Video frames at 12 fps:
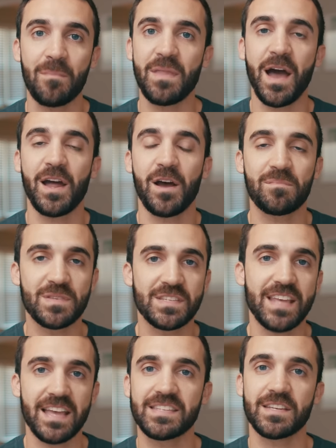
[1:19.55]
I'm not
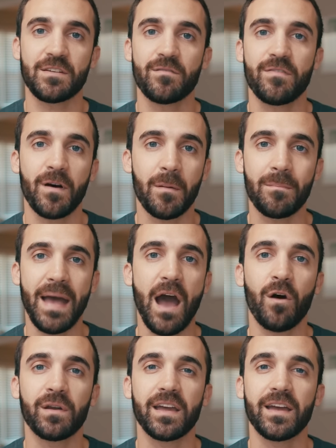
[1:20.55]
obsessive
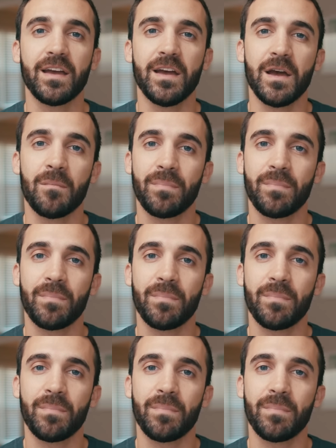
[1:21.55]
about it,